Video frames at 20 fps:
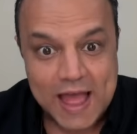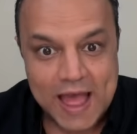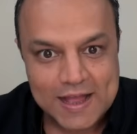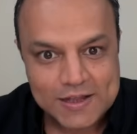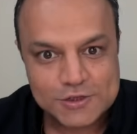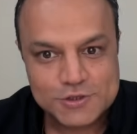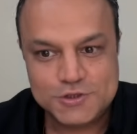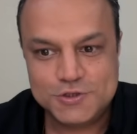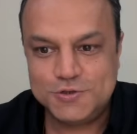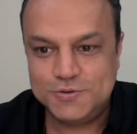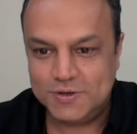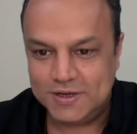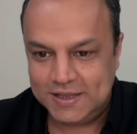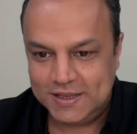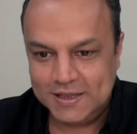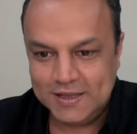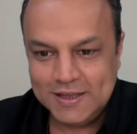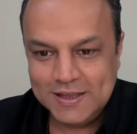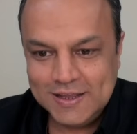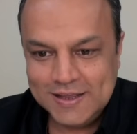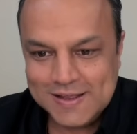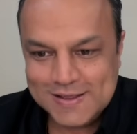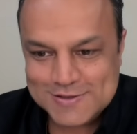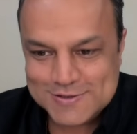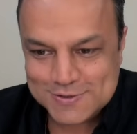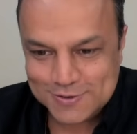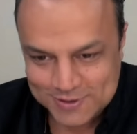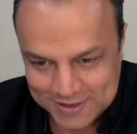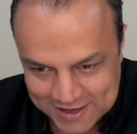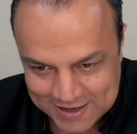actually.
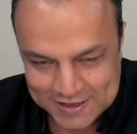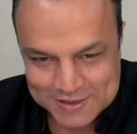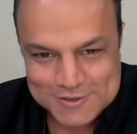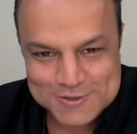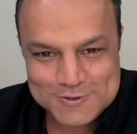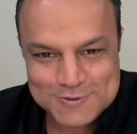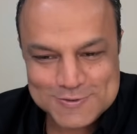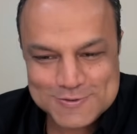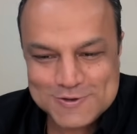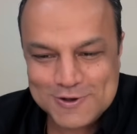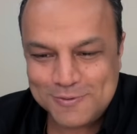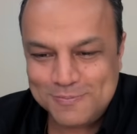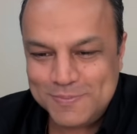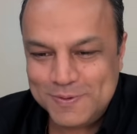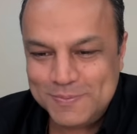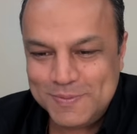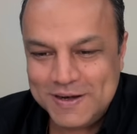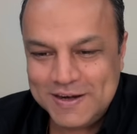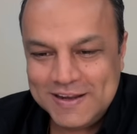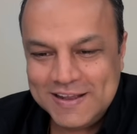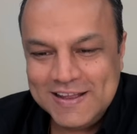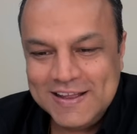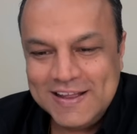So take its 2's complement.